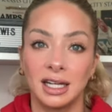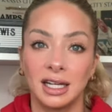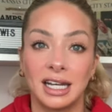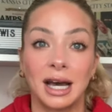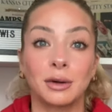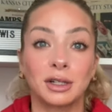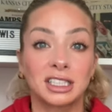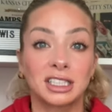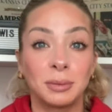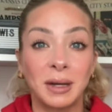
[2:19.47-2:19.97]

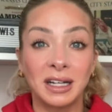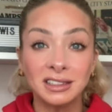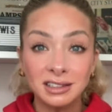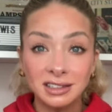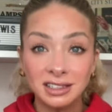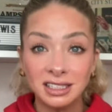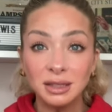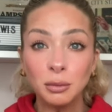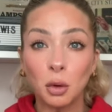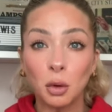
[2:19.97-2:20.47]
Now expect to
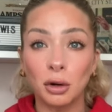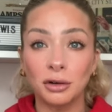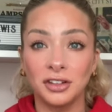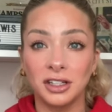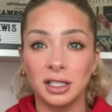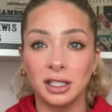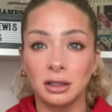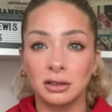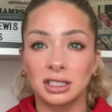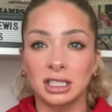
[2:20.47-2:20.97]
see more
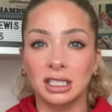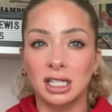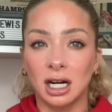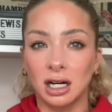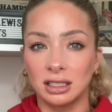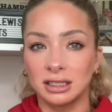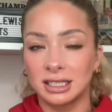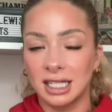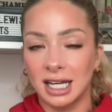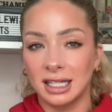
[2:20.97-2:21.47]
videos and
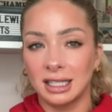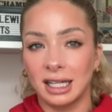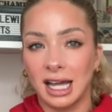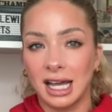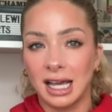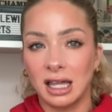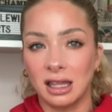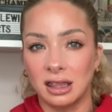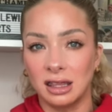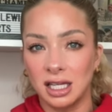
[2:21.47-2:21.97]
content like